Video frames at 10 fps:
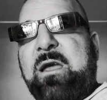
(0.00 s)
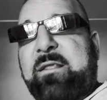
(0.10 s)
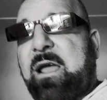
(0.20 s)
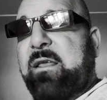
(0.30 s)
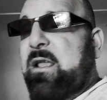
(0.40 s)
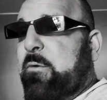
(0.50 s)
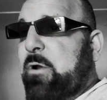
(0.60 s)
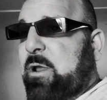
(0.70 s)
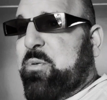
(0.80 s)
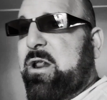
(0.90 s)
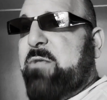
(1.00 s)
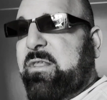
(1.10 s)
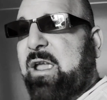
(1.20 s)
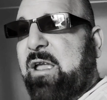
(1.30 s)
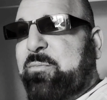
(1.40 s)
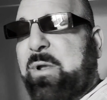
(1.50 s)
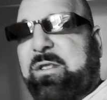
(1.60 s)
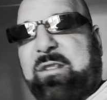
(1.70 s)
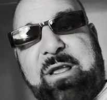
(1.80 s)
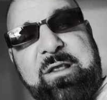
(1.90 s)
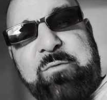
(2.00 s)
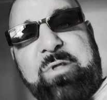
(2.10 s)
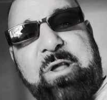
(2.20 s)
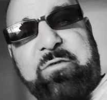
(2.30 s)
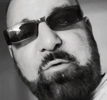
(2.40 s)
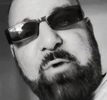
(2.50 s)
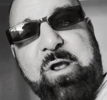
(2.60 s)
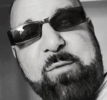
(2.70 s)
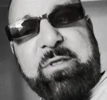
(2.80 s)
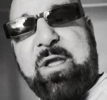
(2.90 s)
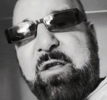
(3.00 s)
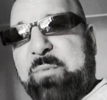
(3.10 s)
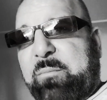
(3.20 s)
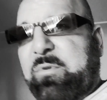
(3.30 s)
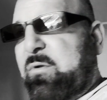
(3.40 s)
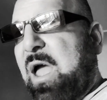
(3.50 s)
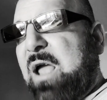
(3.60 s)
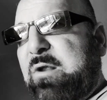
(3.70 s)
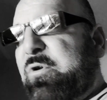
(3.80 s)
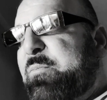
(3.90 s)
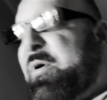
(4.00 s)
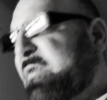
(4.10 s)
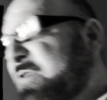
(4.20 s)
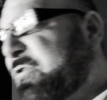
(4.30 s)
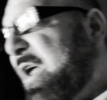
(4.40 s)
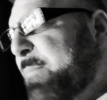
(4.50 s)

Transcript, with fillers: And they were complaining about the aspect, and I didn't realize they were right about the aspect, but the, I didn't really pay attention.